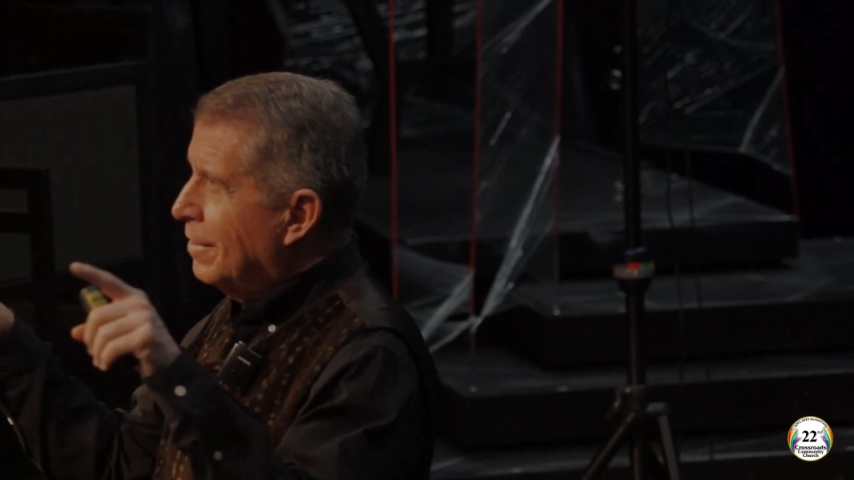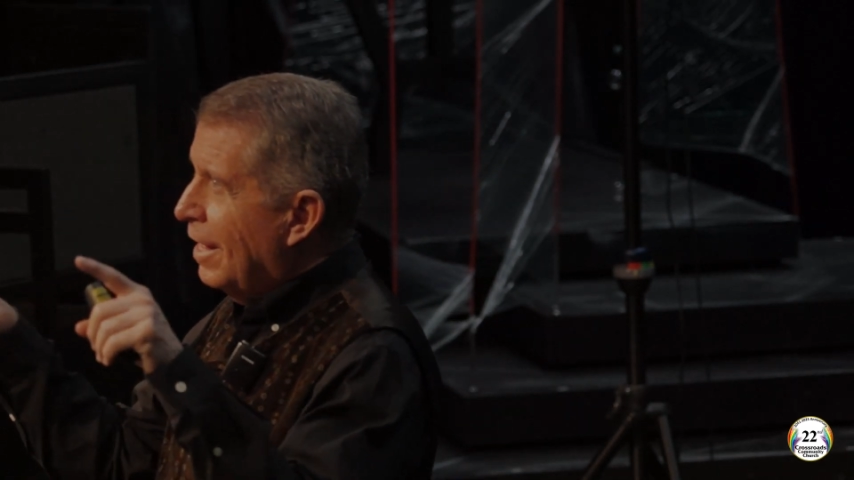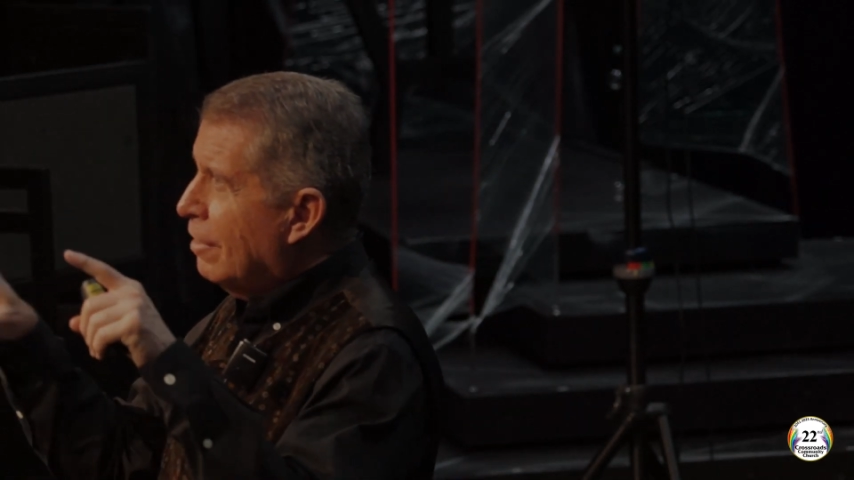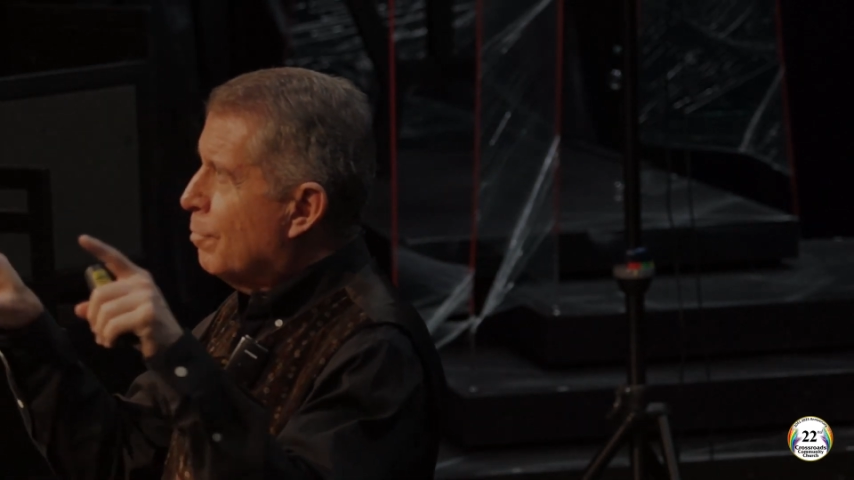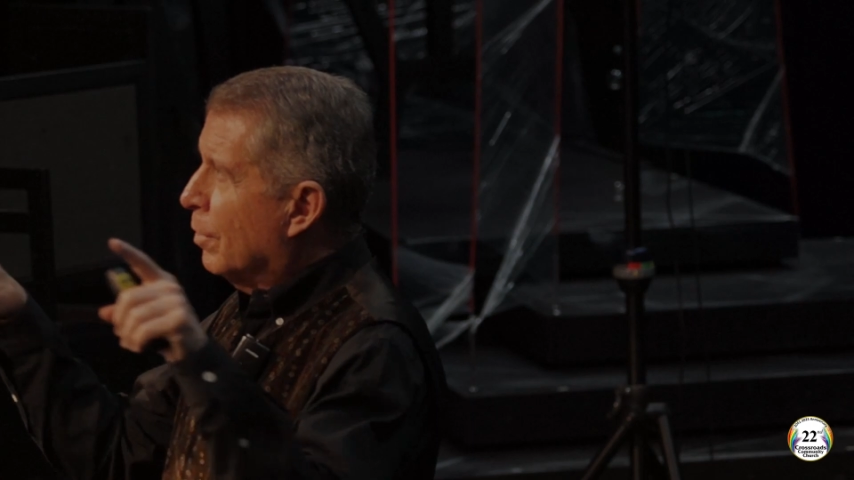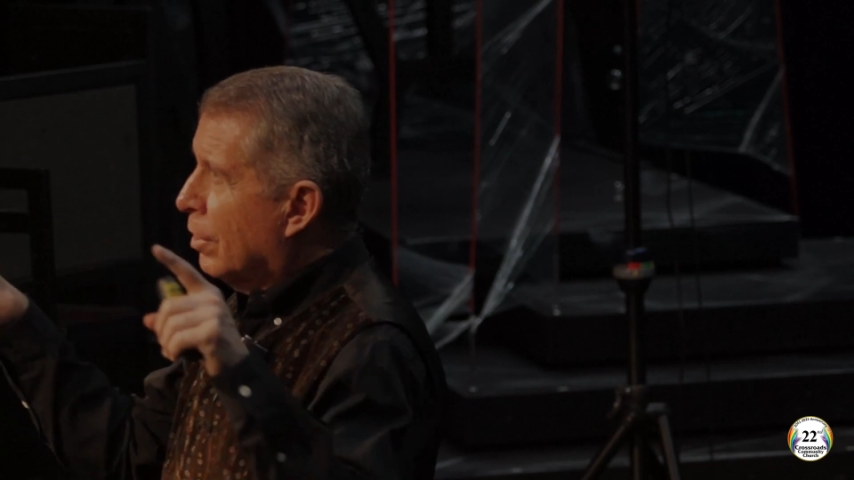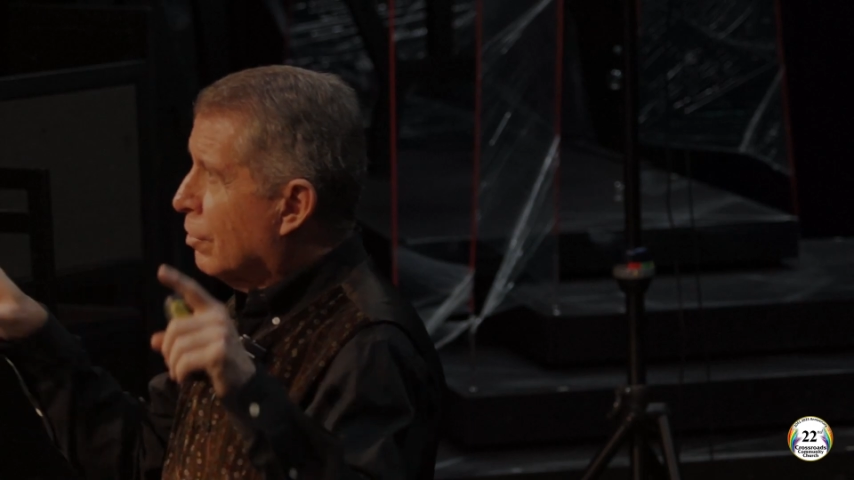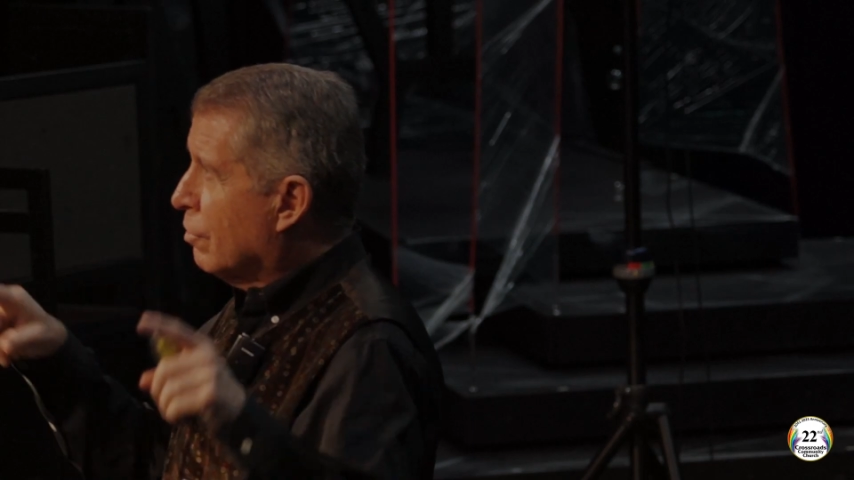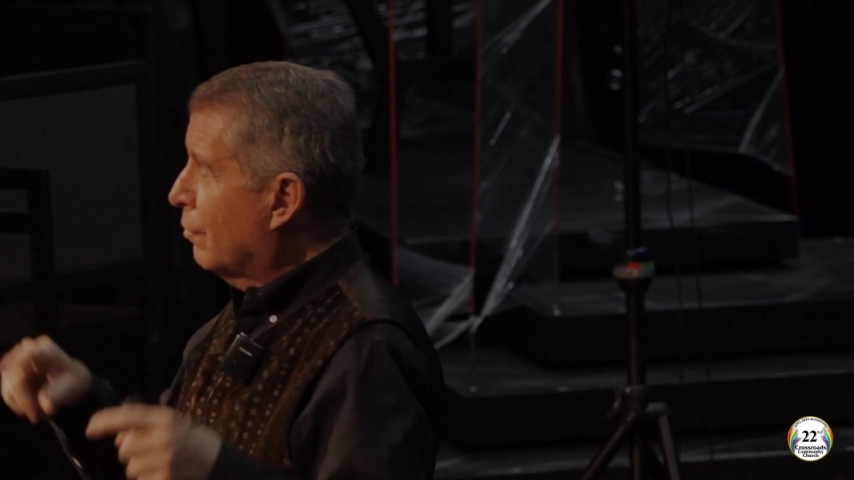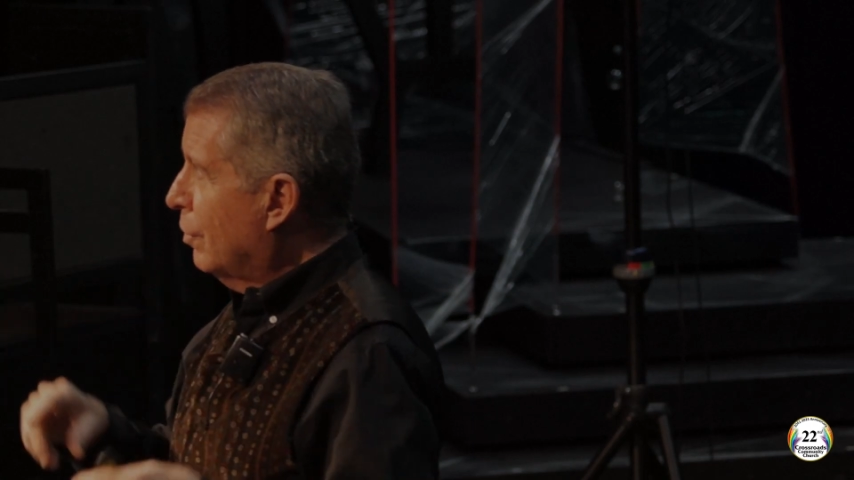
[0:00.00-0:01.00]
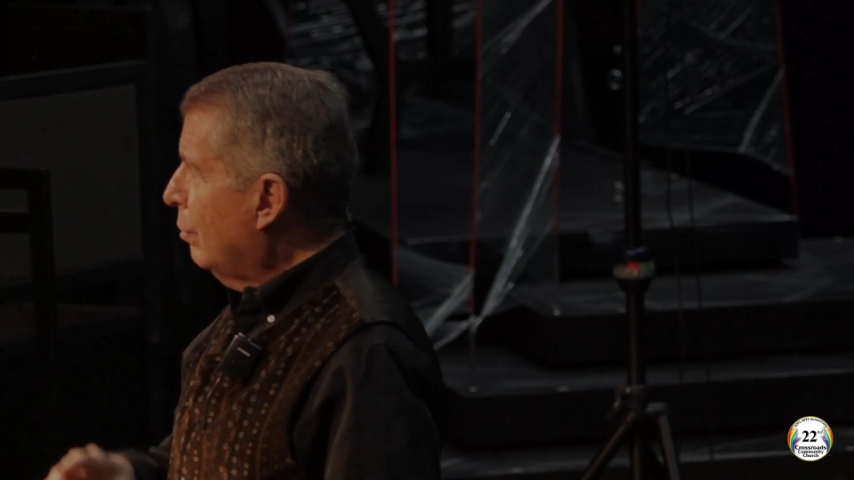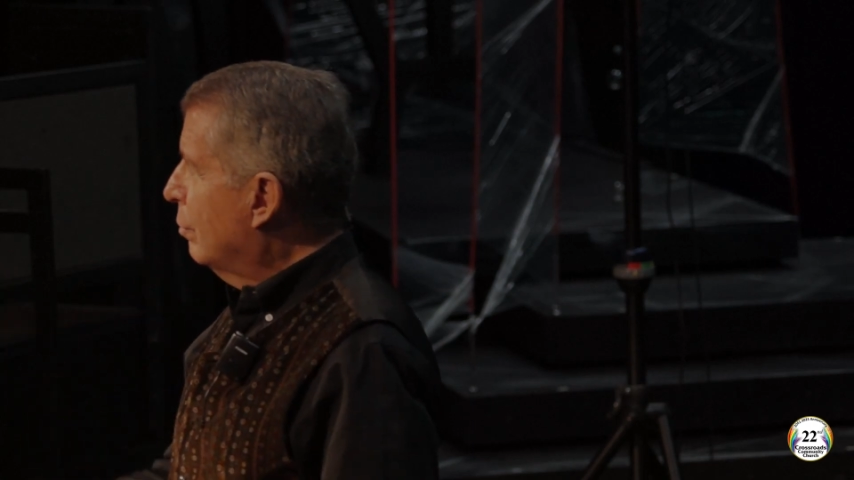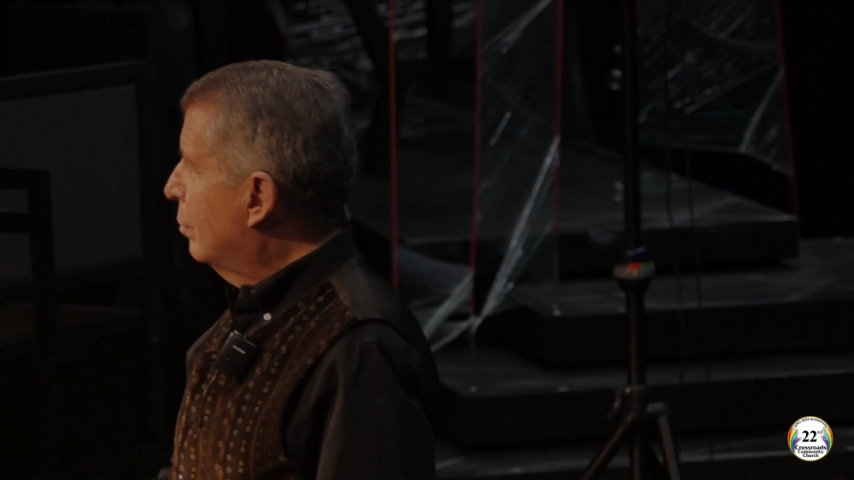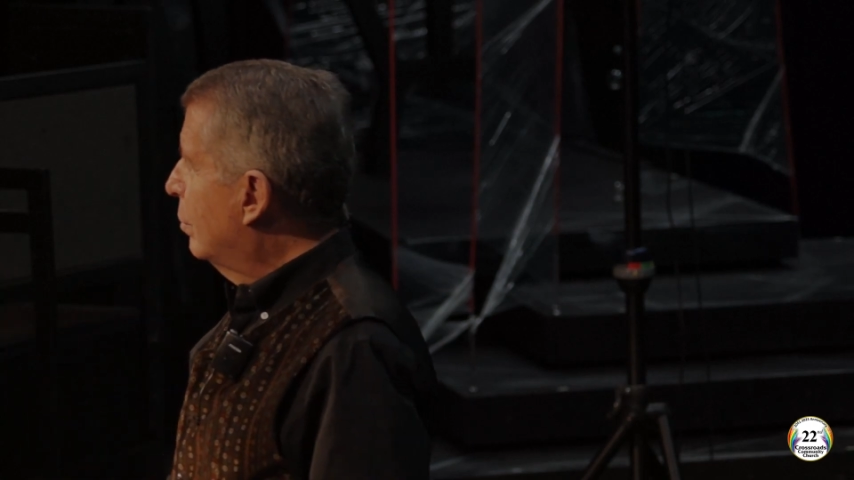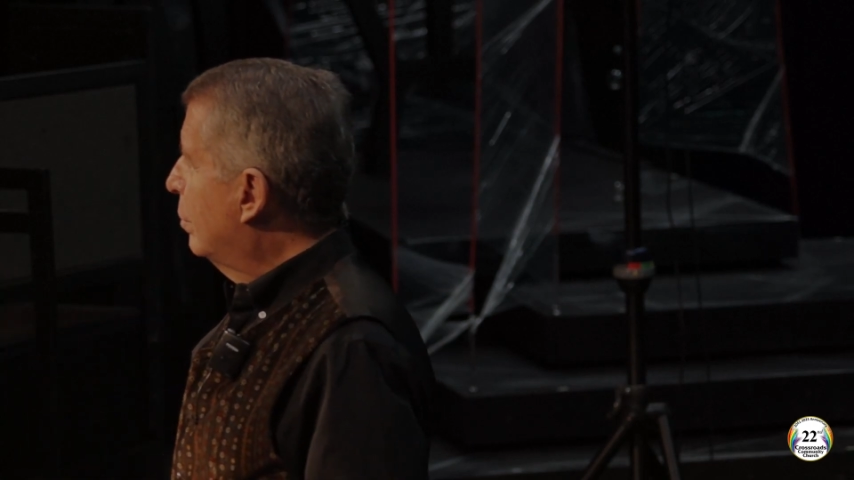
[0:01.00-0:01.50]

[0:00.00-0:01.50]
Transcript: That's because of you.